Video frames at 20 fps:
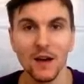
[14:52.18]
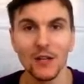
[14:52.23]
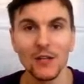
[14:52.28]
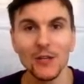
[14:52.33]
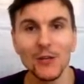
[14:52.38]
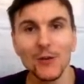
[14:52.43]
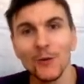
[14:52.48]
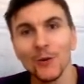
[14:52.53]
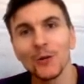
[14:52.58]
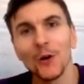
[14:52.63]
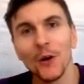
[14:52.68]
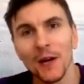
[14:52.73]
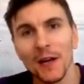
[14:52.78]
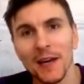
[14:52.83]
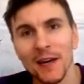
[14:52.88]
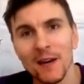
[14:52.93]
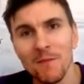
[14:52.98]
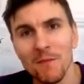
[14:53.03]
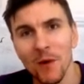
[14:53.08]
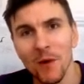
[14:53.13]
You're going to
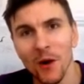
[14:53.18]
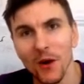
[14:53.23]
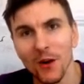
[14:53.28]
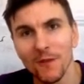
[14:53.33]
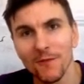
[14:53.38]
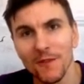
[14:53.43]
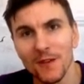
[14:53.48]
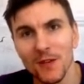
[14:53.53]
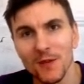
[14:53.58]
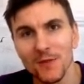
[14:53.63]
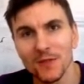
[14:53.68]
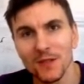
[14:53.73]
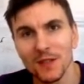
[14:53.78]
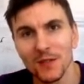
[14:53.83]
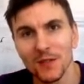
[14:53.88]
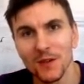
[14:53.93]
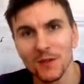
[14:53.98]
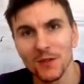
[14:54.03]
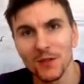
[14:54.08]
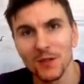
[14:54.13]
get a mark for using
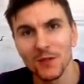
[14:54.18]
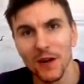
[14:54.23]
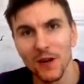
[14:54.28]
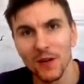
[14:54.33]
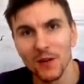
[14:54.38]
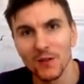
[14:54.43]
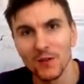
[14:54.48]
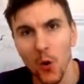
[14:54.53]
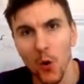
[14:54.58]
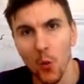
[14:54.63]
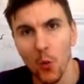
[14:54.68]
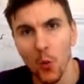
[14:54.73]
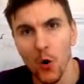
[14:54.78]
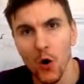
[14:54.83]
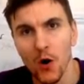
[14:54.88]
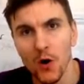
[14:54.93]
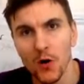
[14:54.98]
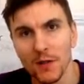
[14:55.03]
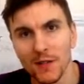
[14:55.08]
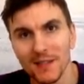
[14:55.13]
those correct
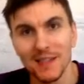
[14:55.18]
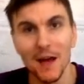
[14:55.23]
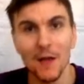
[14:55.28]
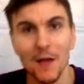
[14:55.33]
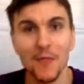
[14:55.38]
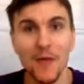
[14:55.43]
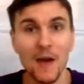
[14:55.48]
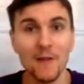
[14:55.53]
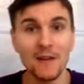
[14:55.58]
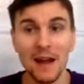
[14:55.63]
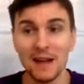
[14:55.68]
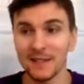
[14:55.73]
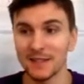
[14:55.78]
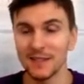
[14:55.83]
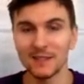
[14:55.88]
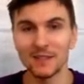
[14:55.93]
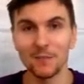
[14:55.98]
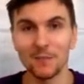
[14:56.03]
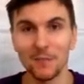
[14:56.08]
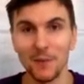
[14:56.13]
words. Now, they're
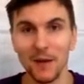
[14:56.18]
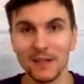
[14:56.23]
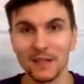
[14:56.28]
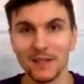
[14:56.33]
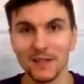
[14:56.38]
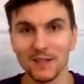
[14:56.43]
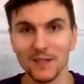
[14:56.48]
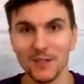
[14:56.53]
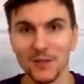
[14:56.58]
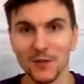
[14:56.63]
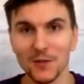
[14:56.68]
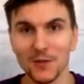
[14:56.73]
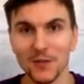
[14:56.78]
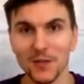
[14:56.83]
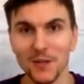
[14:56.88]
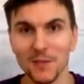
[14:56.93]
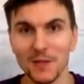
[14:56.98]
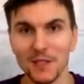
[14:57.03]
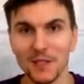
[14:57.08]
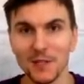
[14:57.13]
anticipating that you're going
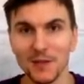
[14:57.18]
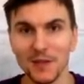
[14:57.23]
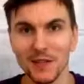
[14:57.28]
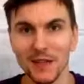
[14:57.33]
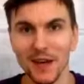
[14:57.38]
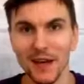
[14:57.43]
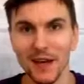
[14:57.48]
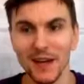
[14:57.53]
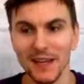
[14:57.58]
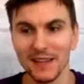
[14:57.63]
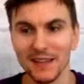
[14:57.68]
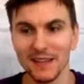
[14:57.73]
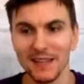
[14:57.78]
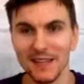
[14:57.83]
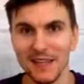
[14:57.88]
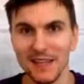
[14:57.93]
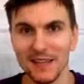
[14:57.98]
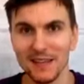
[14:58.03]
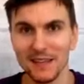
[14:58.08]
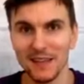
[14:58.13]
to be doing that in
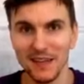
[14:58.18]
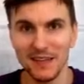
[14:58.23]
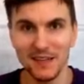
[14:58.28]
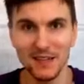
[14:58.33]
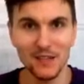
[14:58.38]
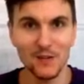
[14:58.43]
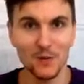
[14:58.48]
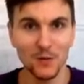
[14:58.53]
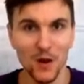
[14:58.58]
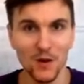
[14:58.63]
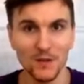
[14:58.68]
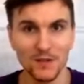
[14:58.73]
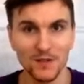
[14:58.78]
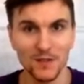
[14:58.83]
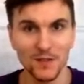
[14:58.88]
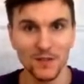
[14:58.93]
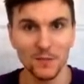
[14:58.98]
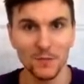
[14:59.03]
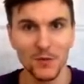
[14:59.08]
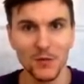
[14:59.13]
your
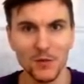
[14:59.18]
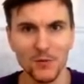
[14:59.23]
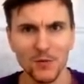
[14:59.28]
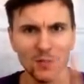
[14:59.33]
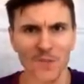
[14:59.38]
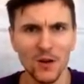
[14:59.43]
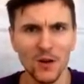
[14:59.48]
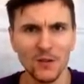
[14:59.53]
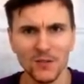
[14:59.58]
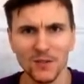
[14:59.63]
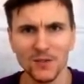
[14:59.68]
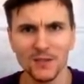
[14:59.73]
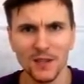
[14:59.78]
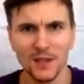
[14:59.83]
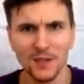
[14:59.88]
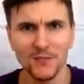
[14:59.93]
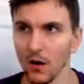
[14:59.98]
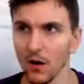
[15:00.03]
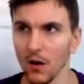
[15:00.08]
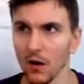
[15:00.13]
answer, but you can ask
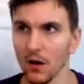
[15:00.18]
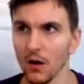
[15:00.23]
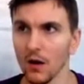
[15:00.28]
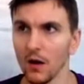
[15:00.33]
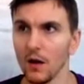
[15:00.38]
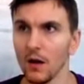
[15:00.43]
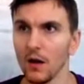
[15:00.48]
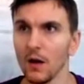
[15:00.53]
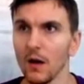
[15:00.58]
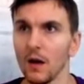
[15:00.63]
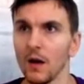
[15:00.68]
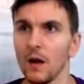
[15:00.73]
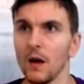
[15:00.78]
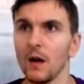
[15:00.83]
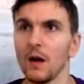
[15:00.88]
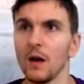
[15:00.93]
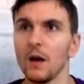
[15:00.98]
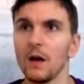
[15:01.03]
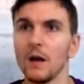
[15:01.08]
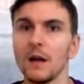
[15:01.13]
yourself,
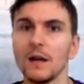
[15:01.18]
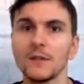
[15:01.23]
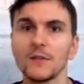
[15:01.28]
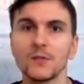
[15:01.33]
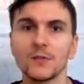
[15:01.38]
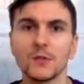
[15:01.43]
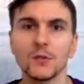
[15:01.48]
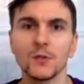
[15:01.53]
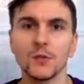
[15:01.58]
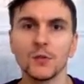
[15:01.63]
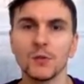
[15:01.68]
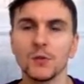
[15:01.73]
est-ce